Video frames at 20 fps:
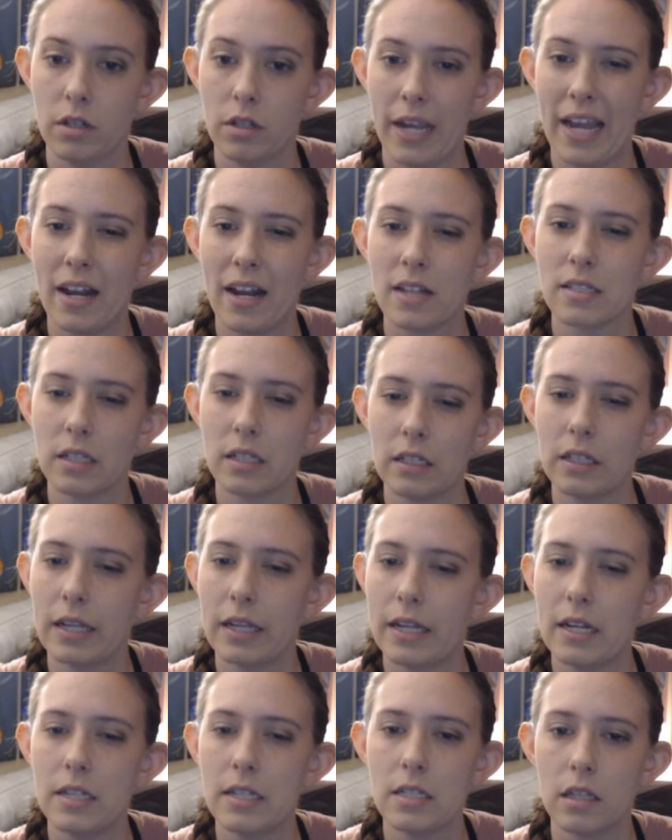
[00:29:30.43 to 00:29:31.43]
And
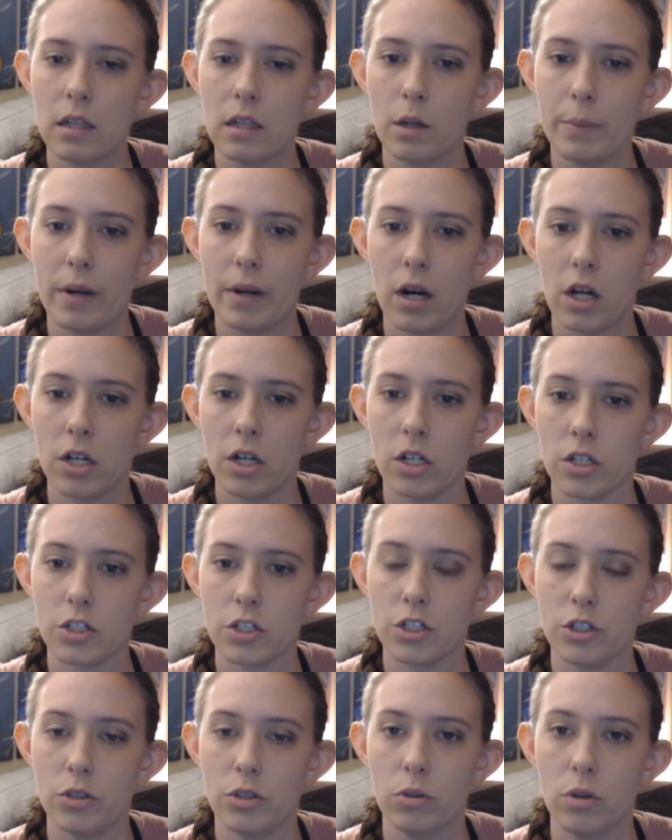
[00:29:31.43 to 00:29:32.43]
it is a little bit harder
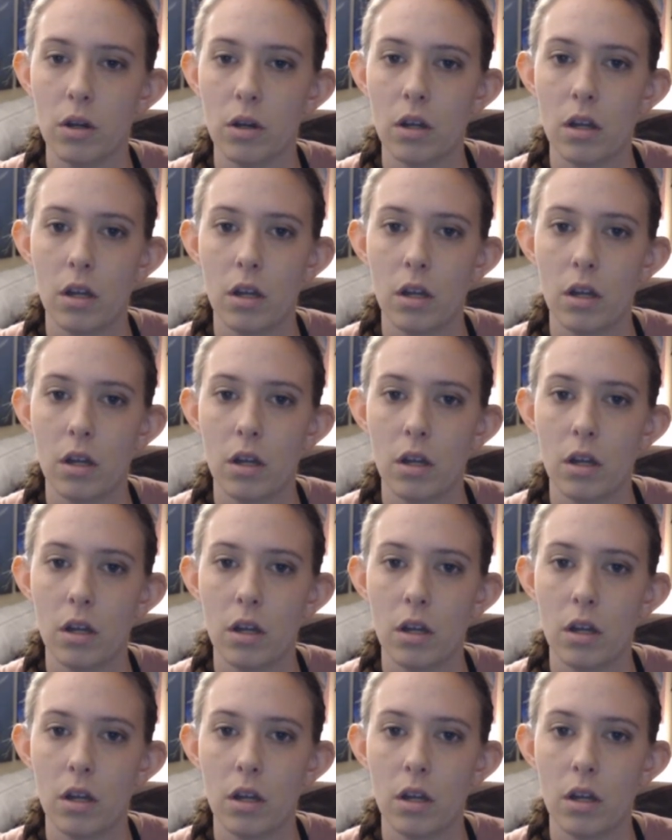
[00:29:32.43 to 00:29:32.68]
to